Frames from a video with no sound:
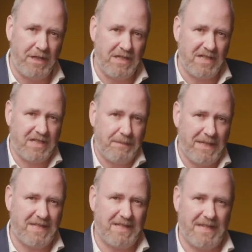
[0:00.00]
he
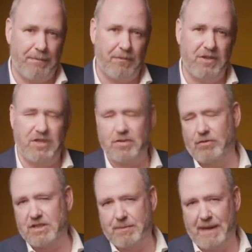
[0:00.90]
dismissed tabloid
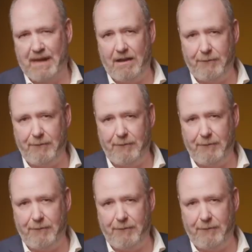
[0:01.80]
stories about a